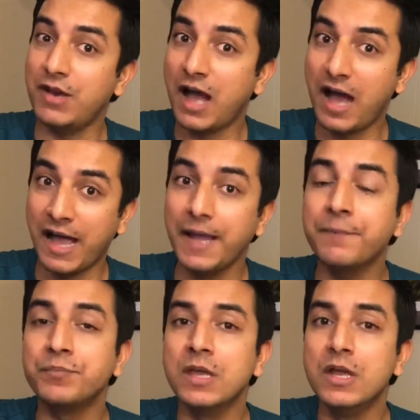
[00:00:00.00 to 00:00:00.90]
high.
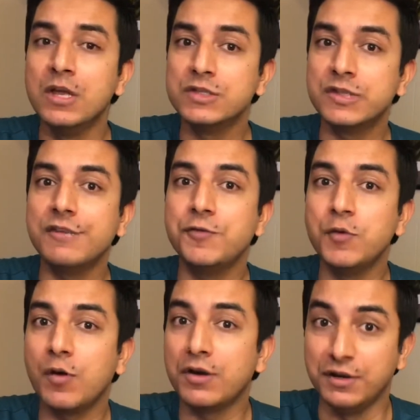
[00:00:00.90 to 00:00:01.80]
So if
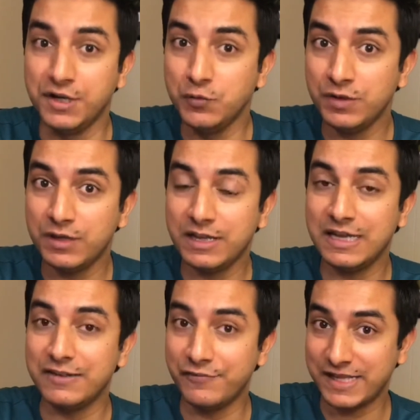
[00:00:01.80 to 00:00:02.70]
you are new in
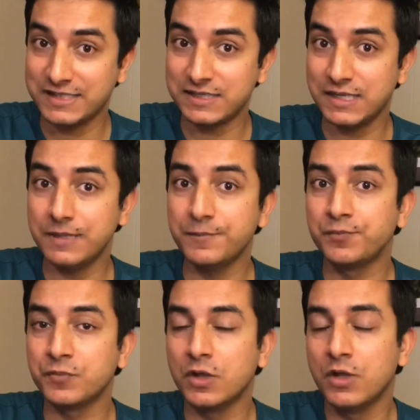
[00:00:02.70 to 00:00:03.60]
investing,
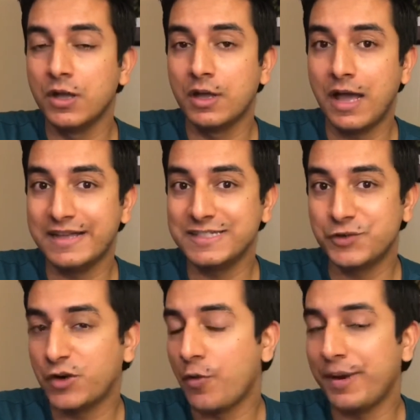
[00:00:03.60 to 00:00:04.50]
it's
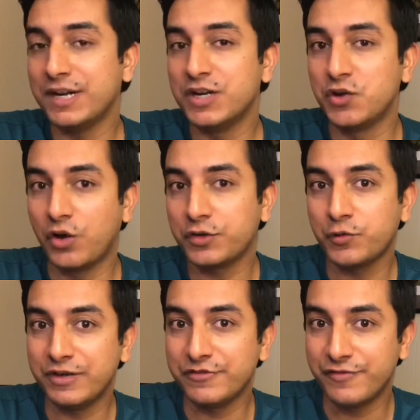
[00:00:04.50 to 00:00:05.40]
recommended not to
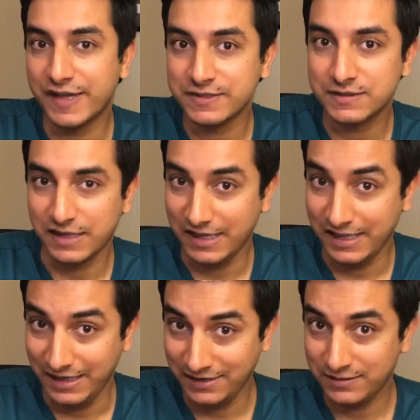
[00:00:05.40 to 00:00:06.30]
invest
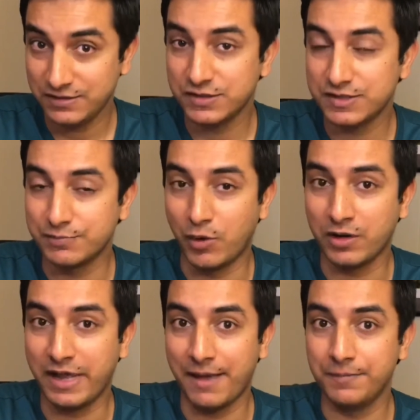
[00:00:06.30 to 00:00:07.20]
in small
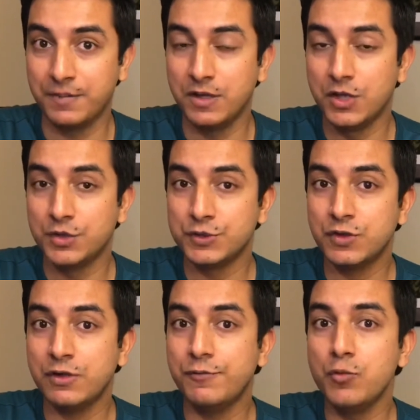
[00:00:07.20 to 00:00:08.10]
cap. So
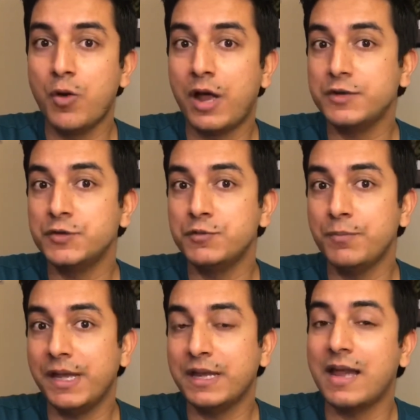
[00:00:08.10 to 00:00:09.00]
if you want to
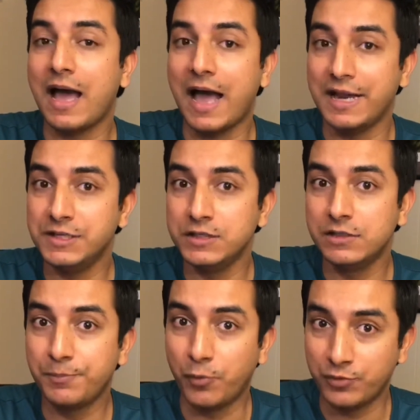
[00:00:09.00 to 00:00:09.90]
make an ideal
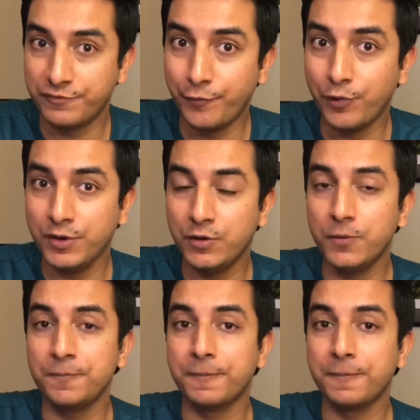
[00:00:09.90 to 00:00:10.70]
portfolio,